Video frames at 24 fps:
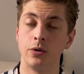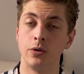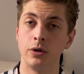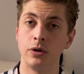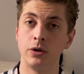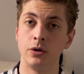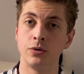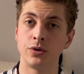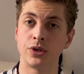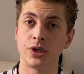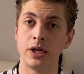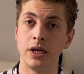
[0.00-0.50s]

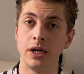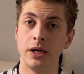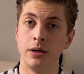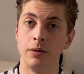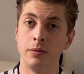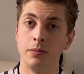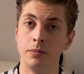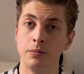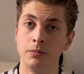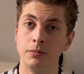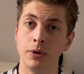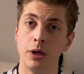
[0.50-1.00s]

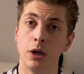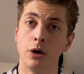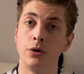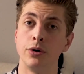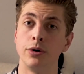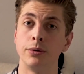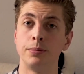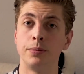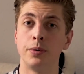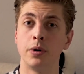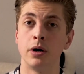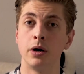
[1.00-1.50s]
usually below
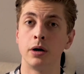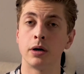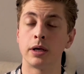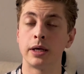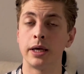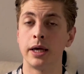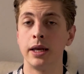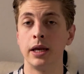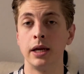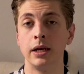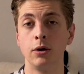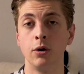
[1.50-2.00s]
the park
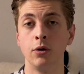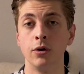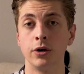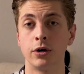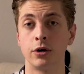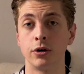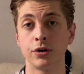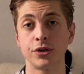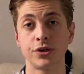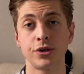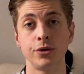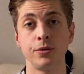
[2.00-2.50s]
getting all the
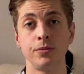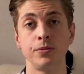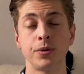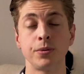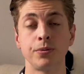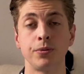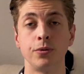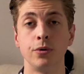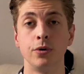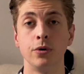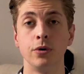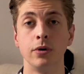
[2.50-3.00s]
costumes
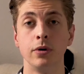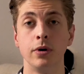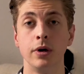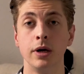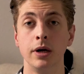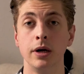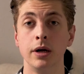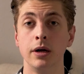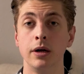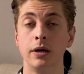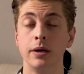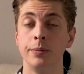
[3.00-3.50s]
for
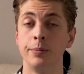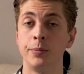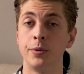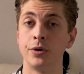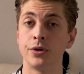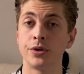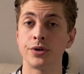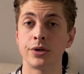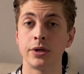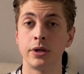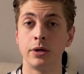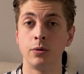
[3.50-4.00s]
the
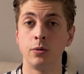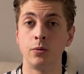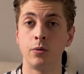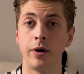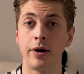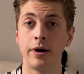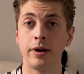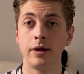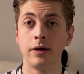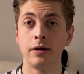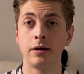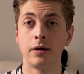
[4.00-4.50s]
personnel
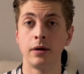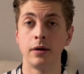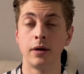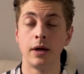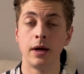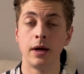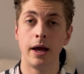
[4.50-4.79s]
ready,